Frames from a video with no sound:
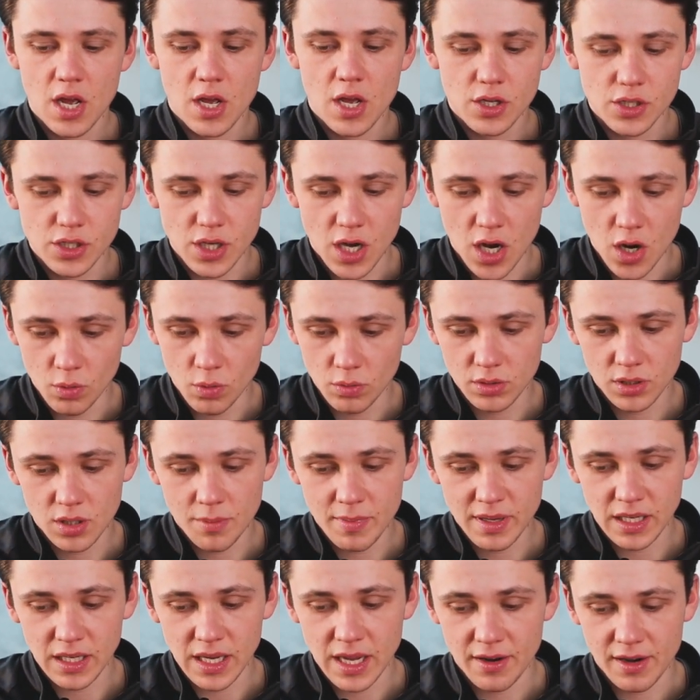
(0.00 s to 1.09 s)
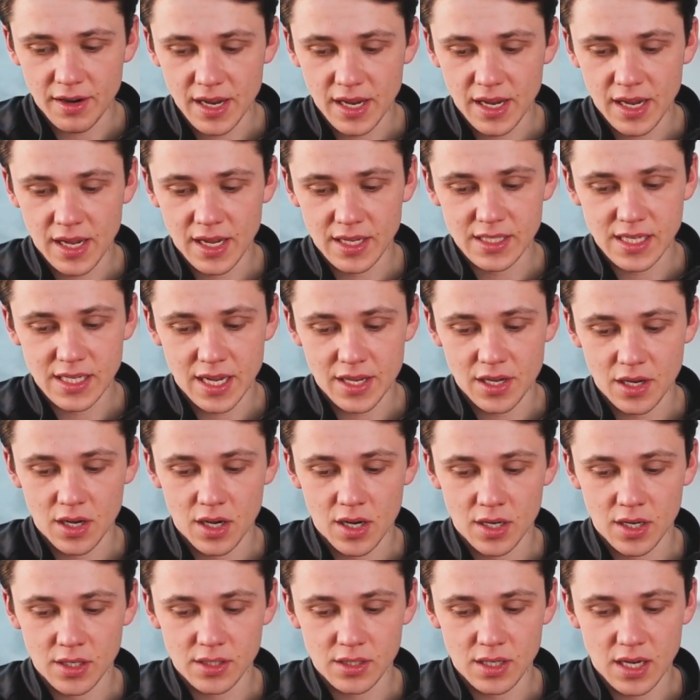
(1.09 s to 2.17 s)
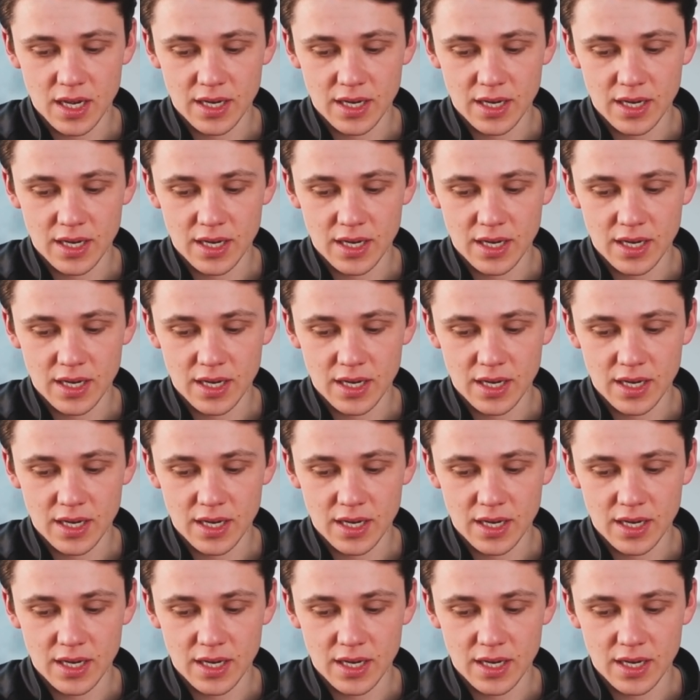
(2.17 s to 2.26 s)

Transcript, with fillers: So the middle area here, 10 yards,